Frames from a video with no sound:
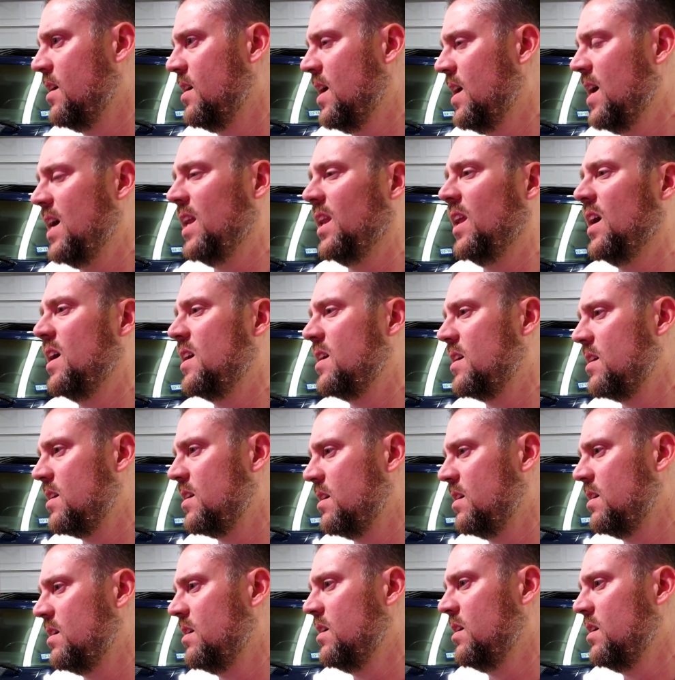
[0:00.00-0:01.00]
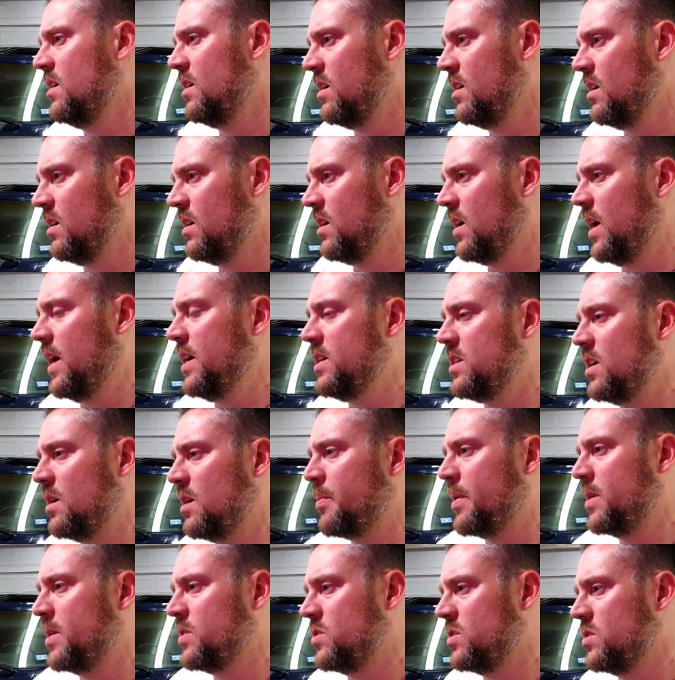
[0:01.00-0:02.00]
Headliner. AC
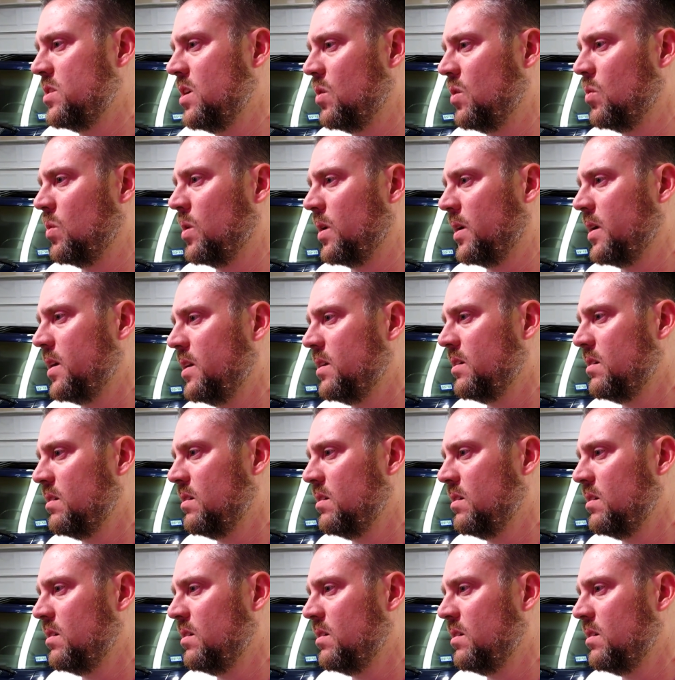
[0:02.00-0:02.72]
compressor's not working.